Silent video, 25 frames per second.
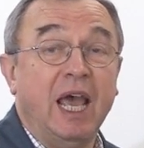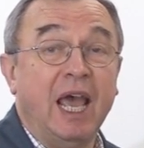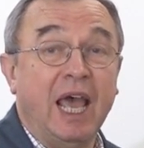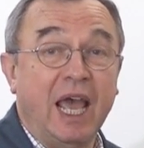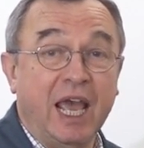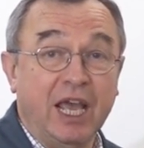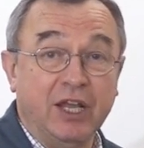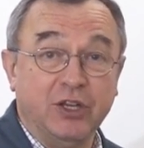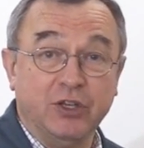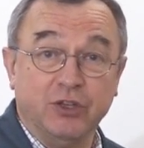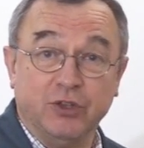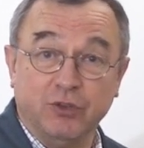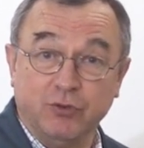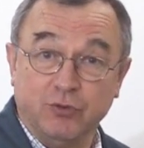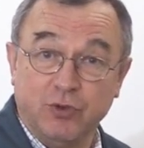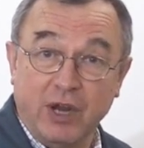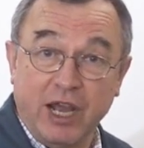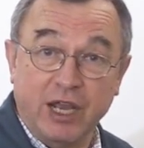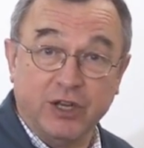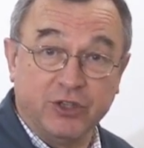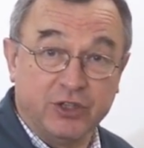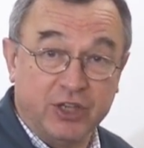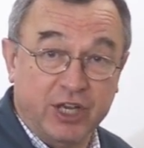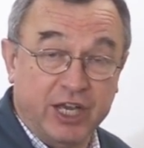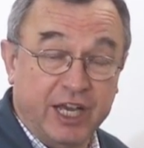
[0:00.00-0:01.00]
and the
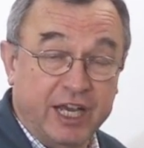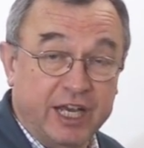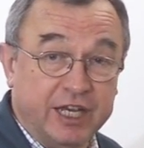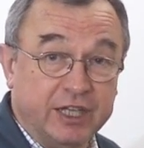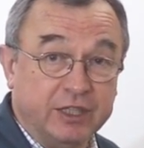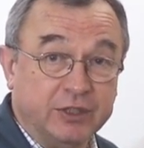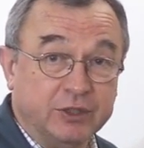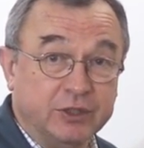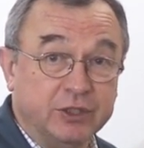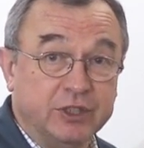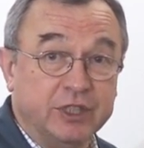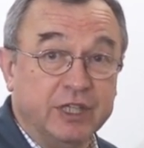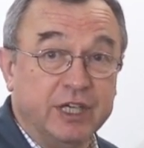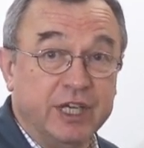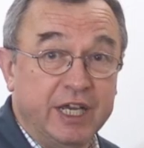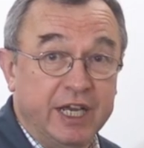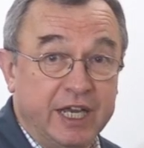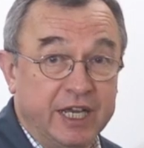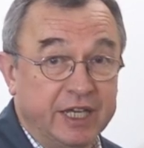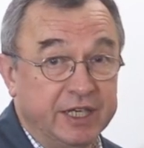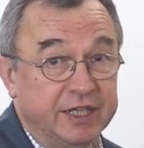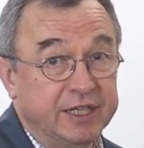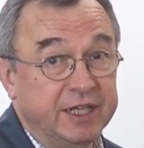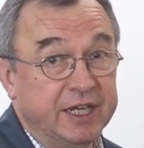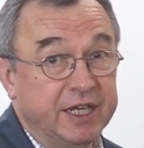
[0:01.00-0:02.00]
router held
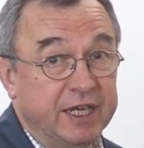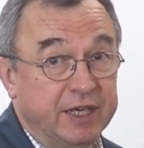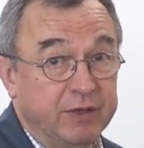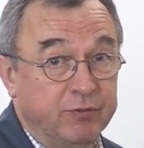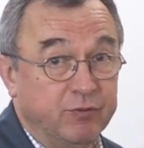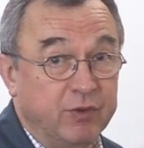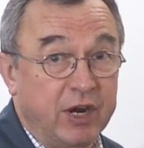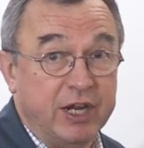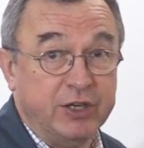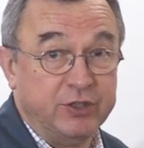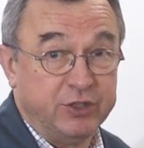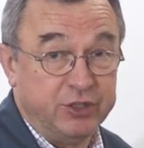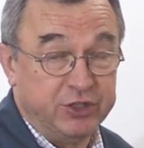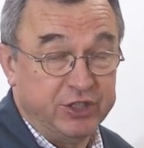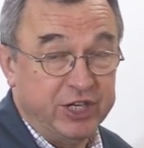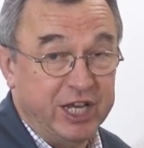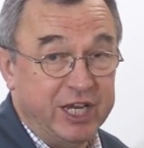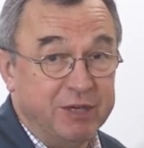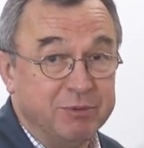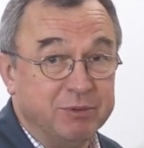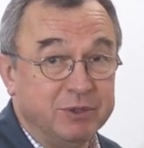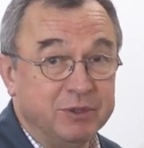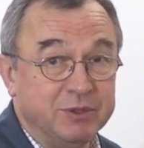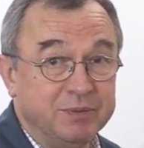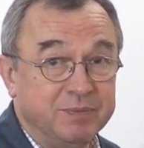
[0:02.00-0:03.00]
in a router
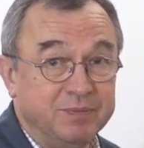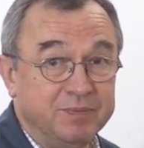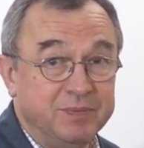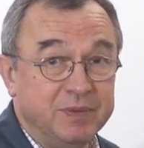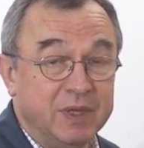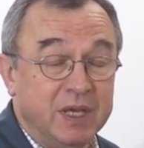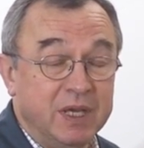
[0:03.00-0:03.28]
table